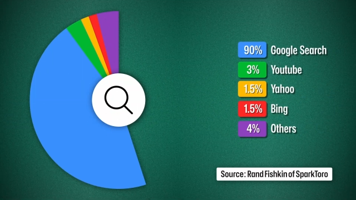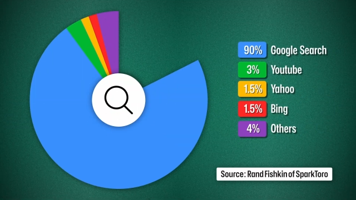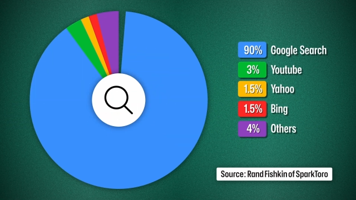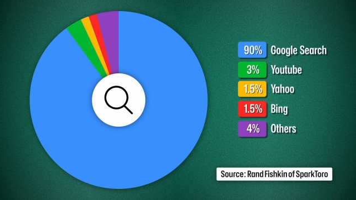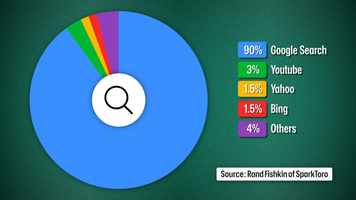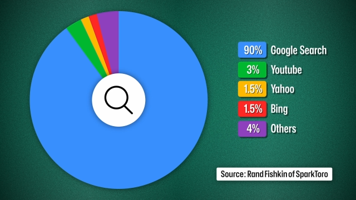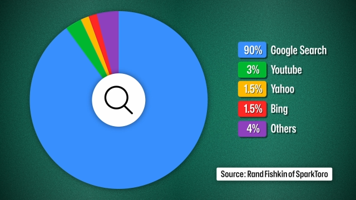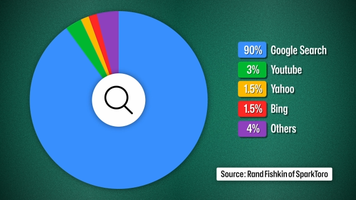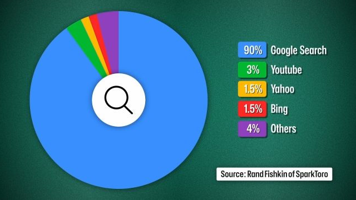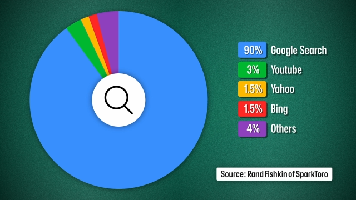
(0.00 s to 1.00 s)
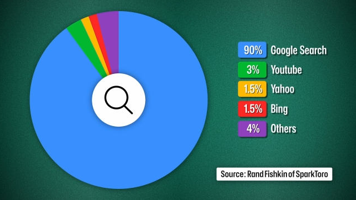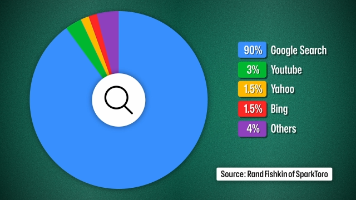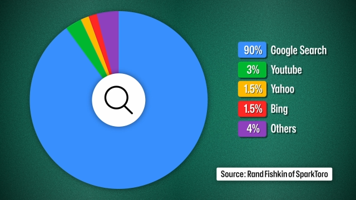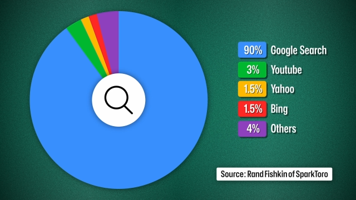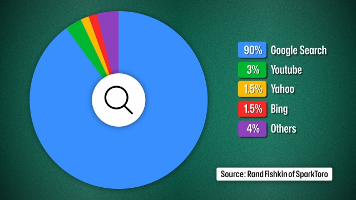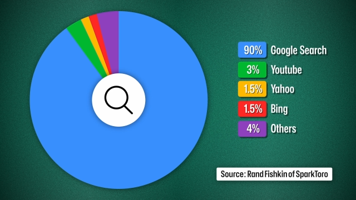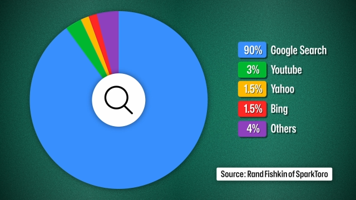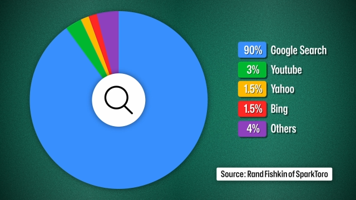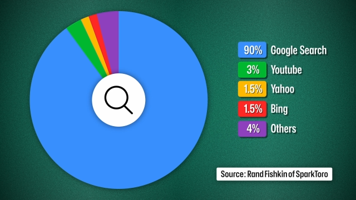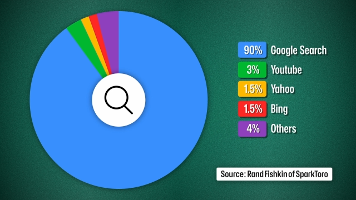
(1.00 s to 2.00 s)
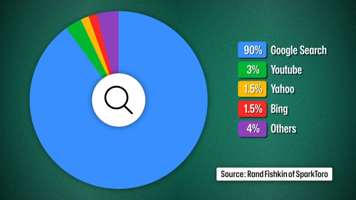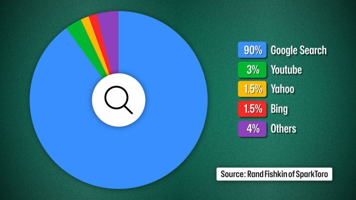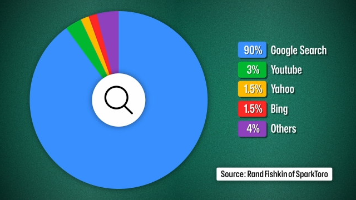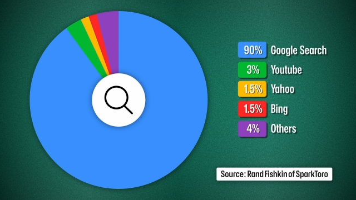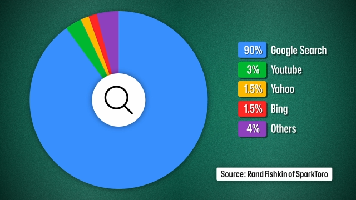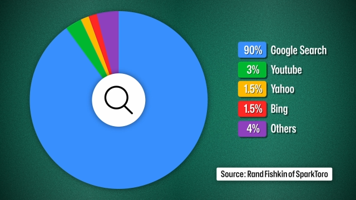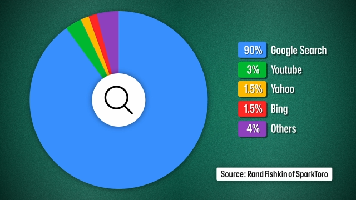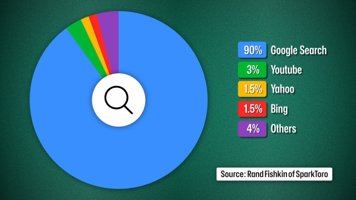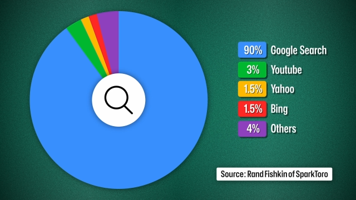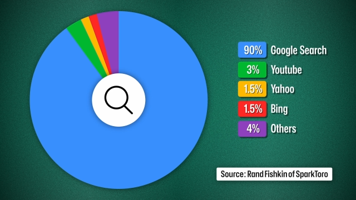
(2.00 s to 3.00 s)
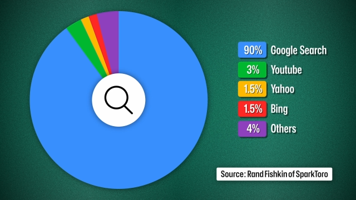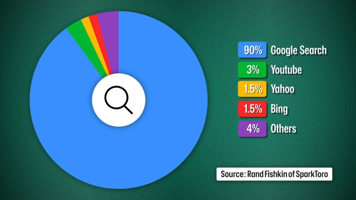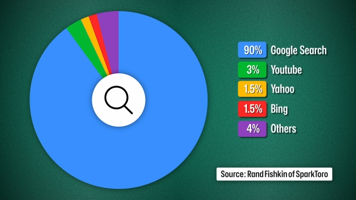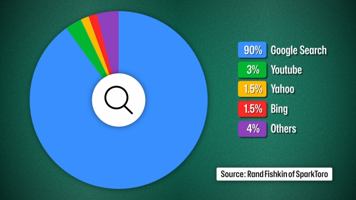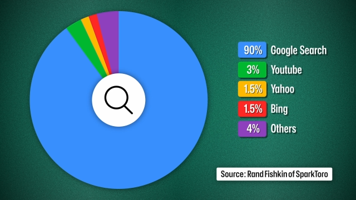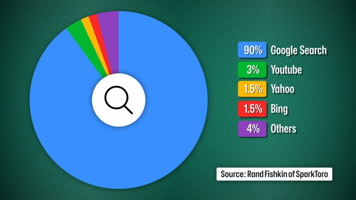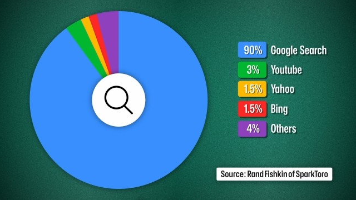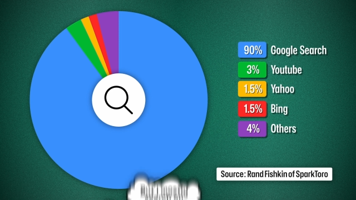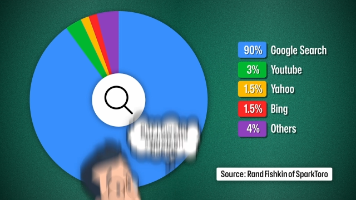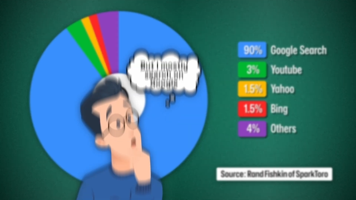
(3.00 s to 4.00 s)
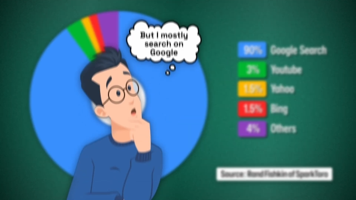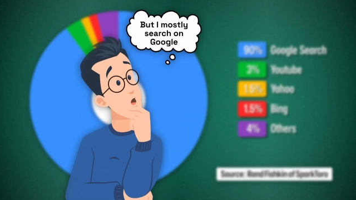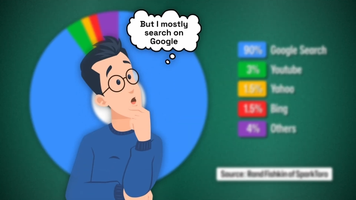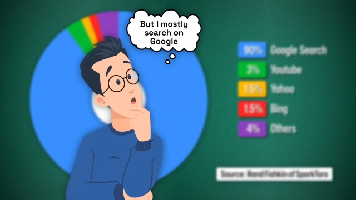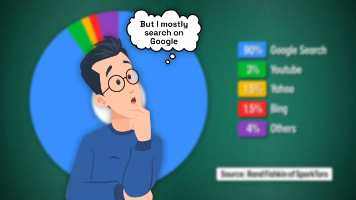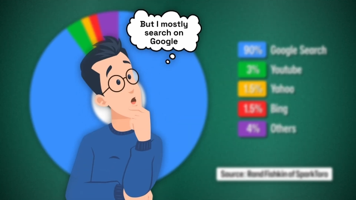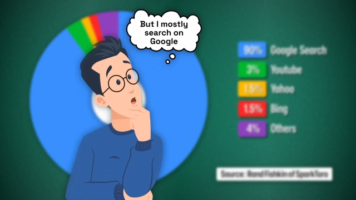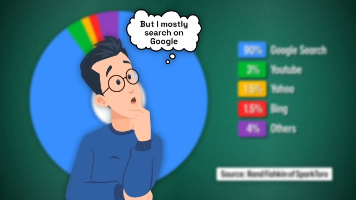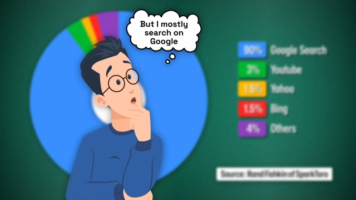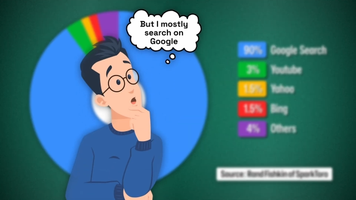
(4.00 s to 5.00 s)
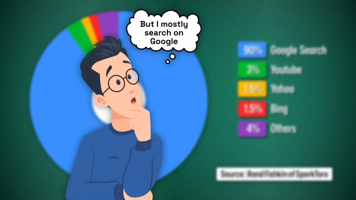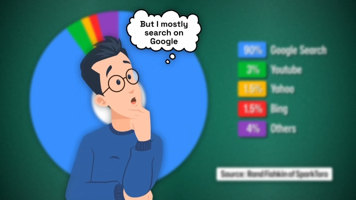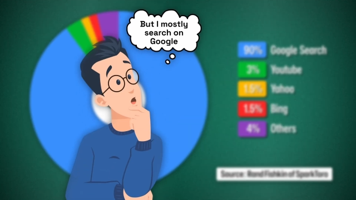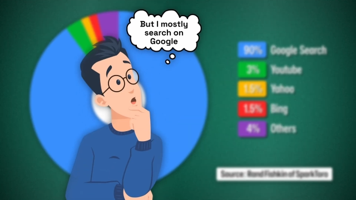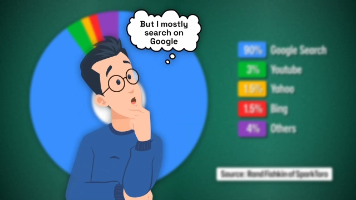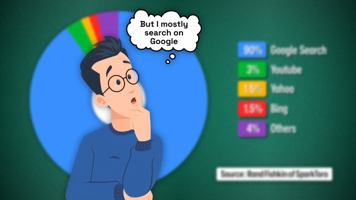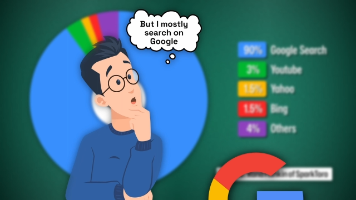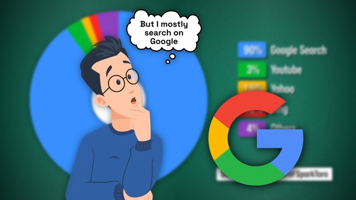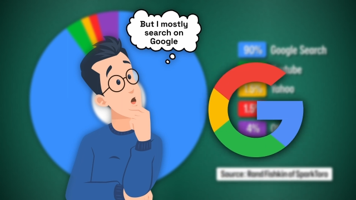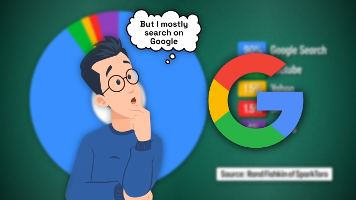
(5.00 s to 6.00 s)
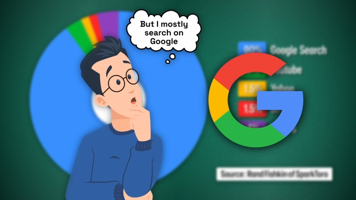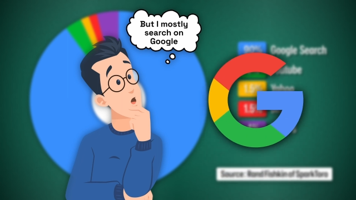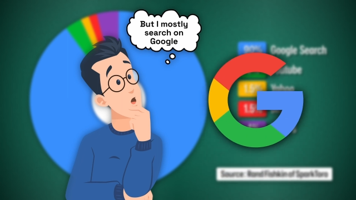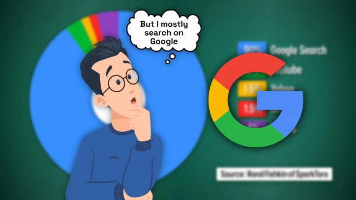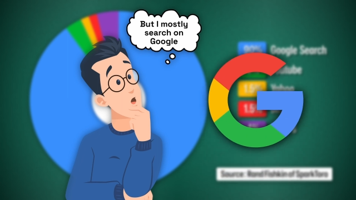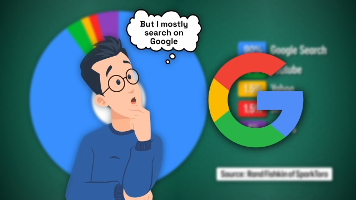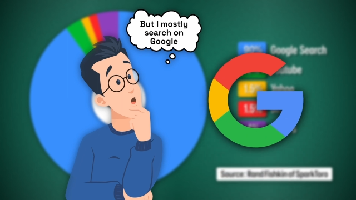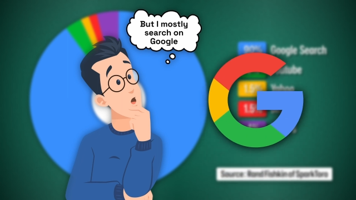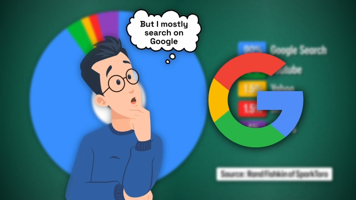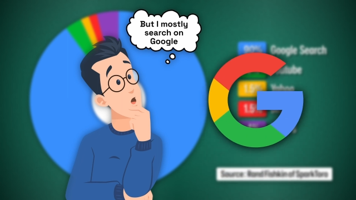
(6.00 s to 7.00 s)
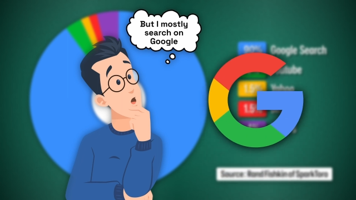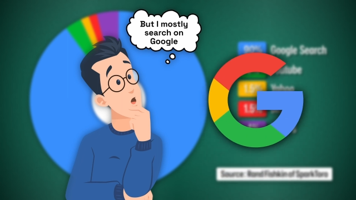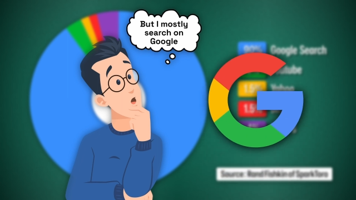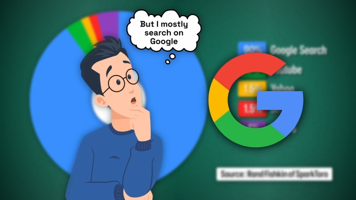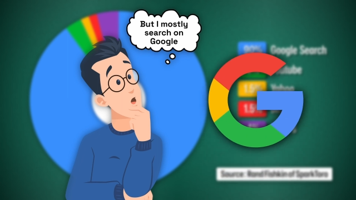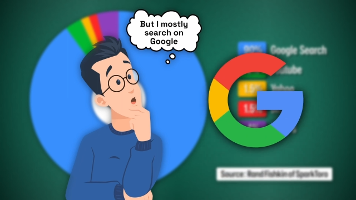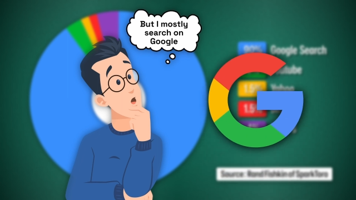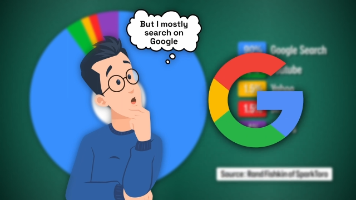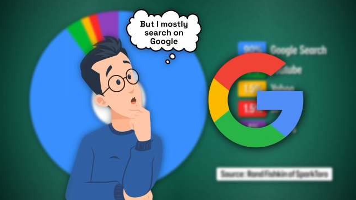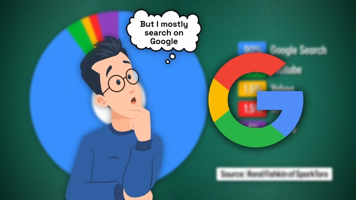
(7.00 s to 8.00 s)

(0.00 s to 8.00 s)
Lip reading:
No face is visible, so there are no lips to read.